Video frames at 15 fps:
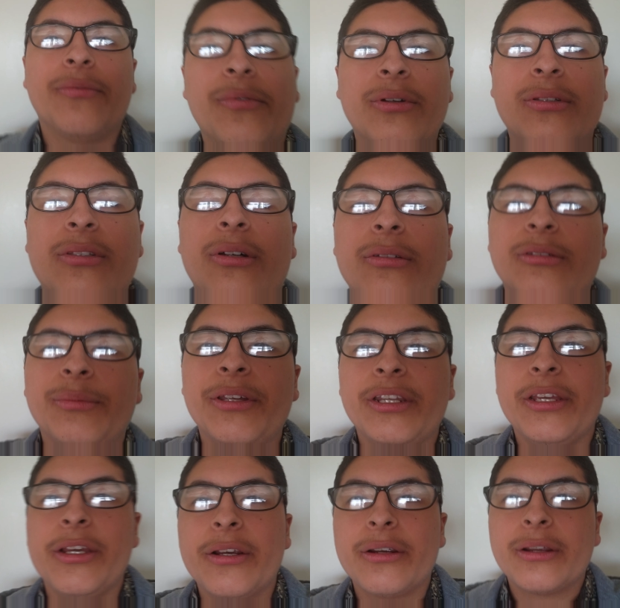Ultimate
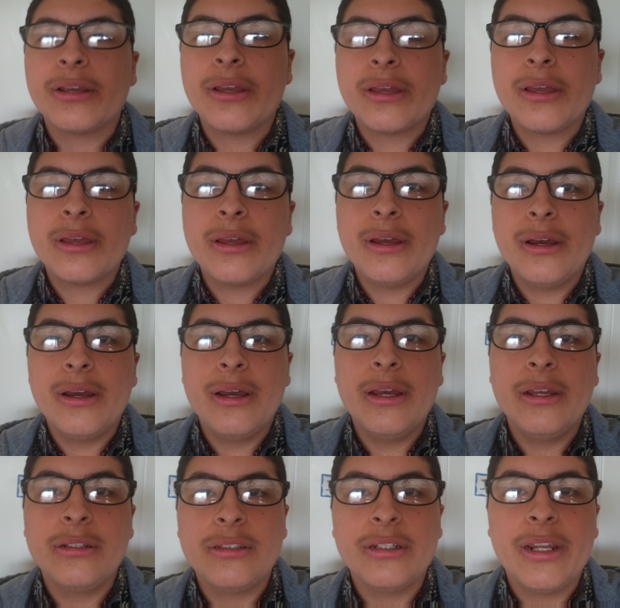here,
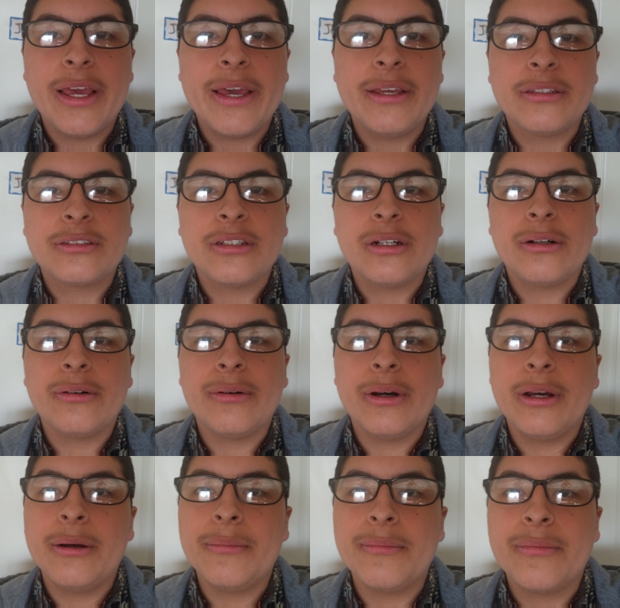and today, so,
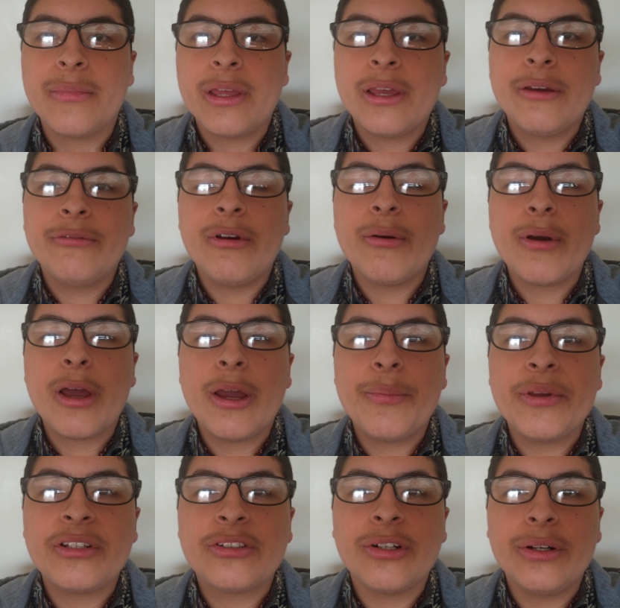um, remember I've been
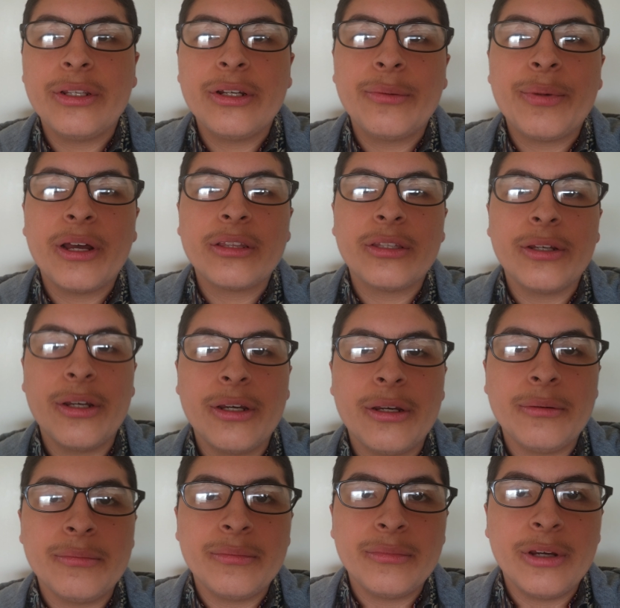showing you about the
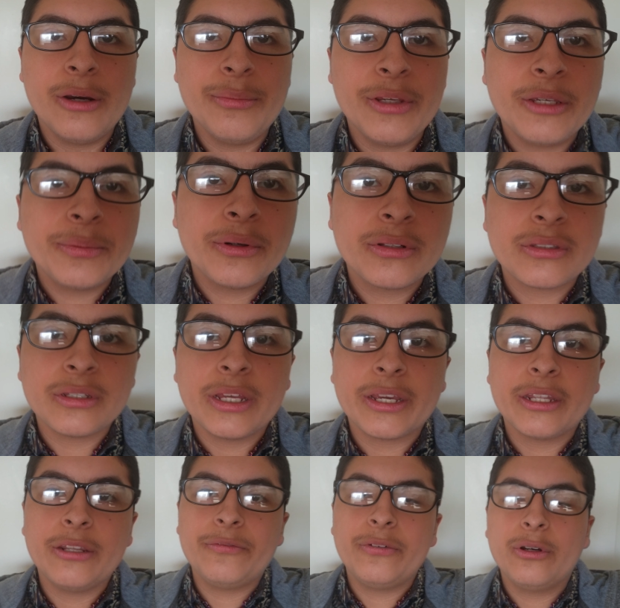um, amiibos, like, in
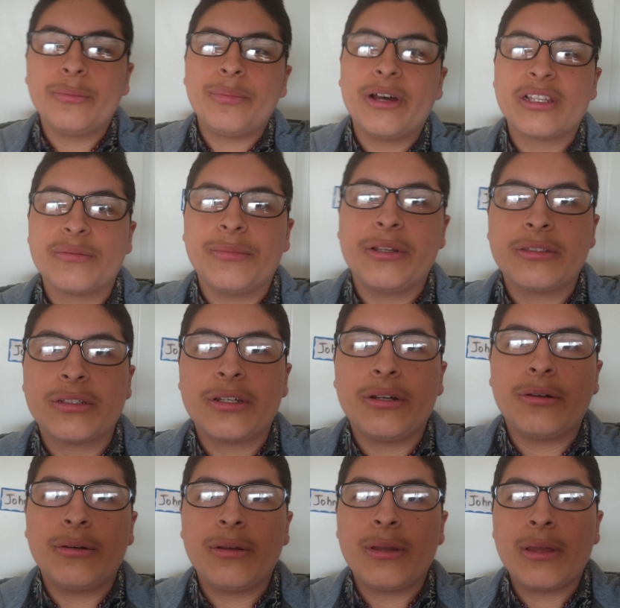the field past months
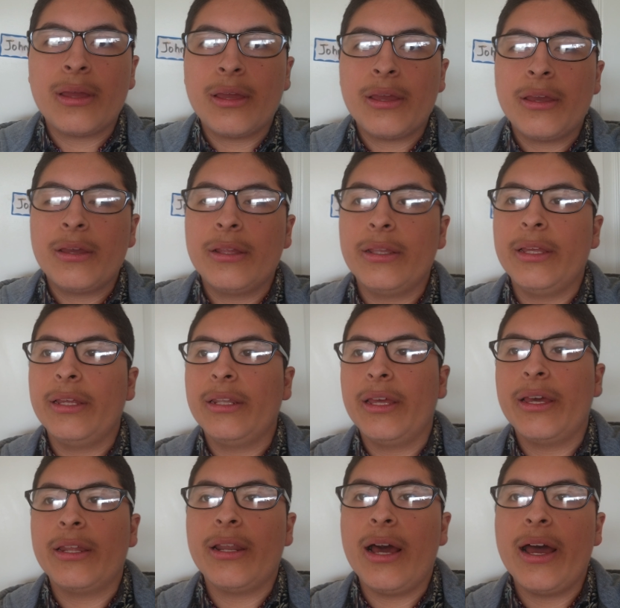ago? And
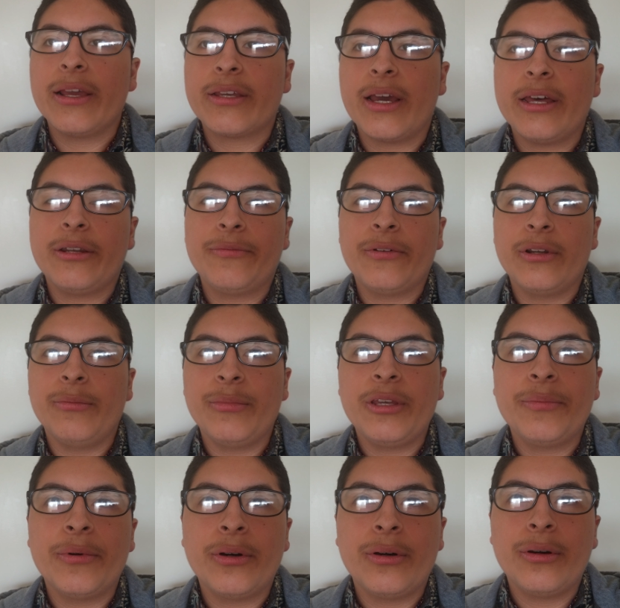then I got it from
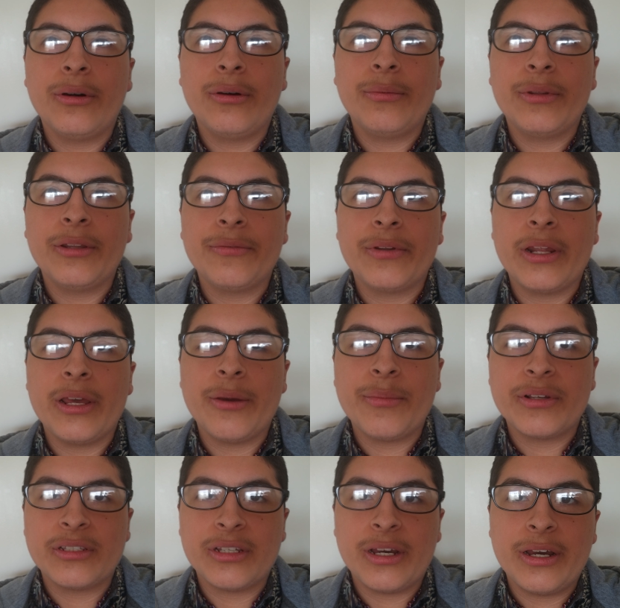Amiibo, with
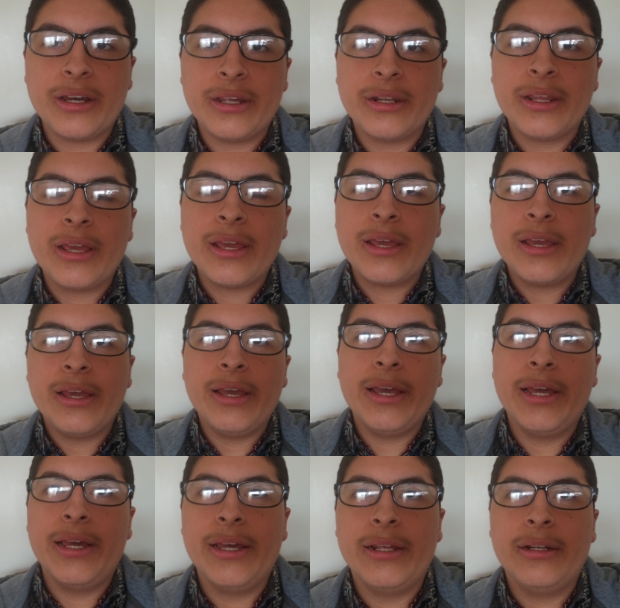Amazon,
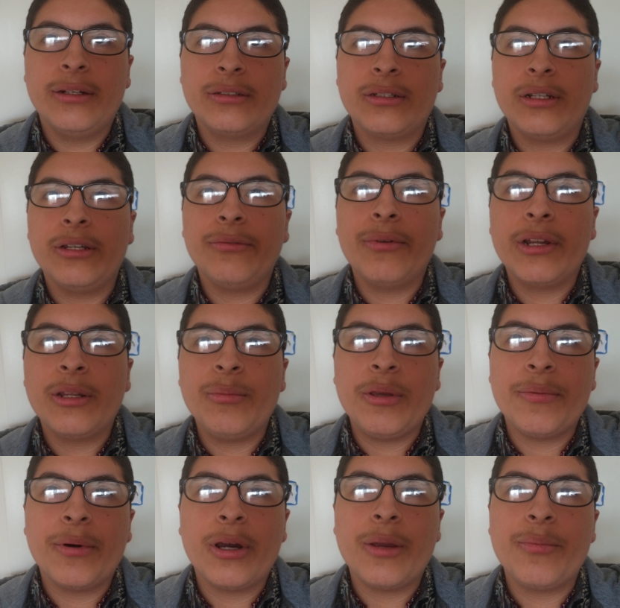and there's only one
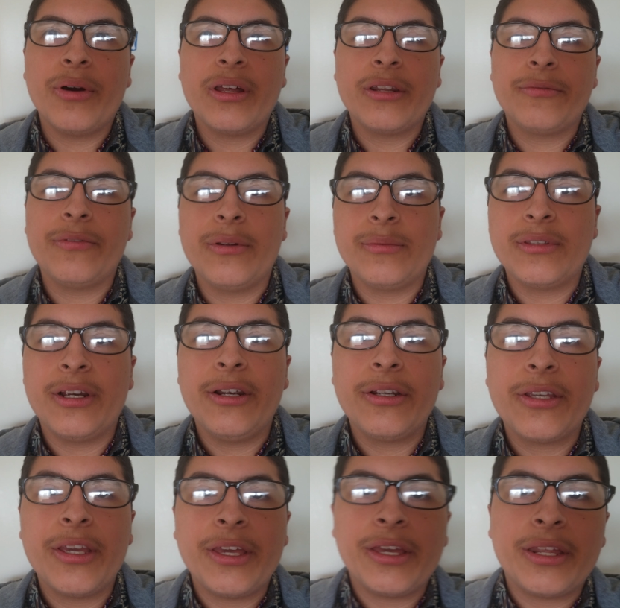Amiibo, I bought it from
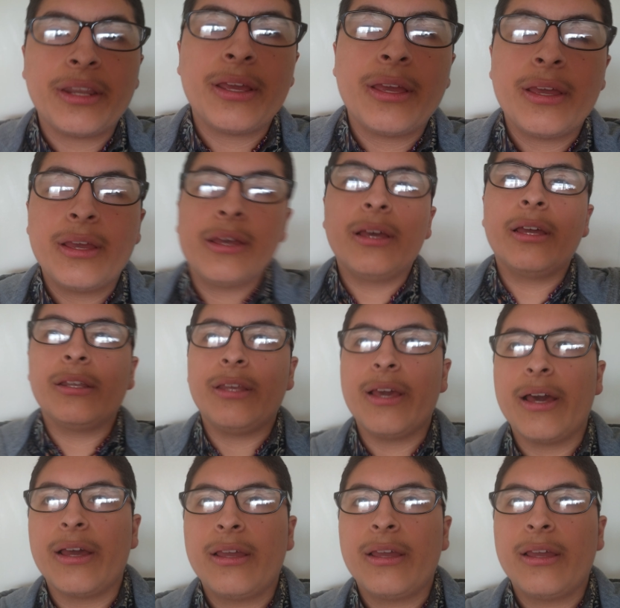Target, and yeah.